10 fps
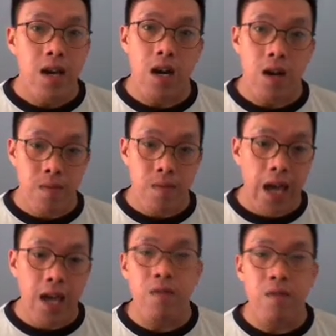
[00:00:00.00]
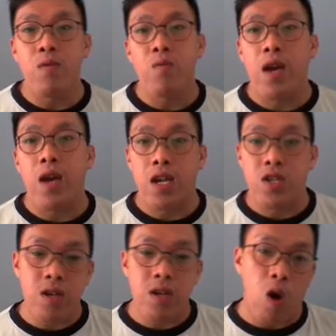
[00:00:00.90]
That area we are
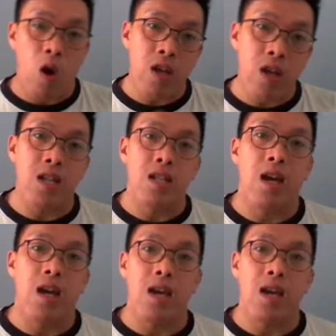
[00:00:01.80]
actually calling it